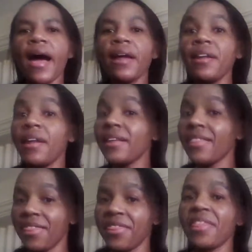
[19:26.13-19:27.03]
and let
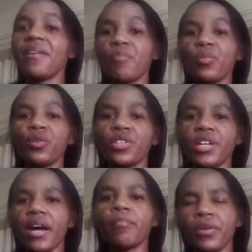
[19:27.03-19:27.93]
them not
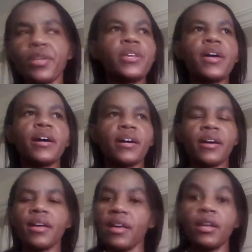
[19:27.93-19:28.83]
come here
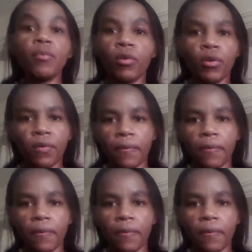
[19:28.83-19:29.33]
anymore.